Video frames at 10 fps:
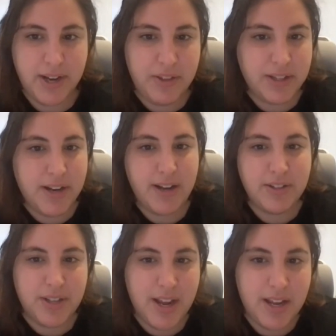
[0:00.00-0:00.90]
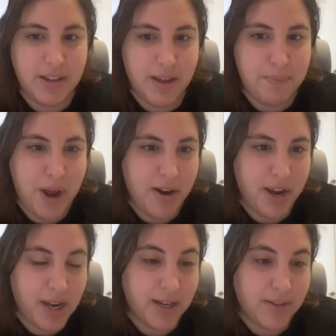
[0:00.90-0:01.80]
Now, that's not to say that
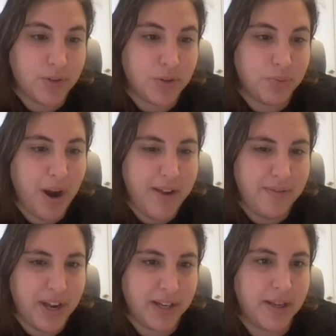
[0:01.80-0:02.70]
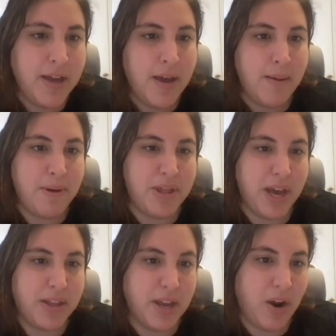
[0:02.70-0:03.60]
Pyongyang is thriving, but
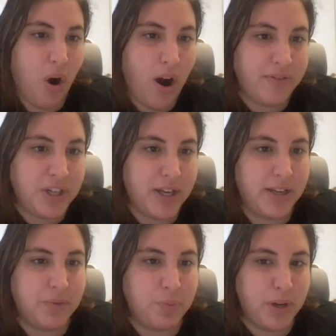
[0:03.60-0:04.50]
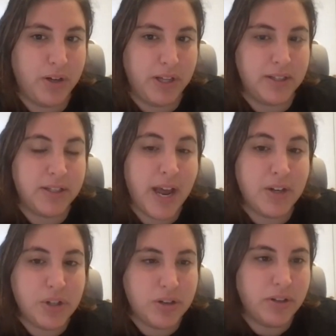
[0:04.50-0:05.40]
that they often will
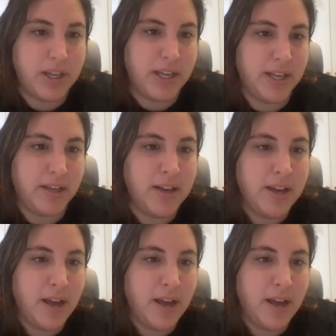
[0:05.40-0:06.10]
intentionally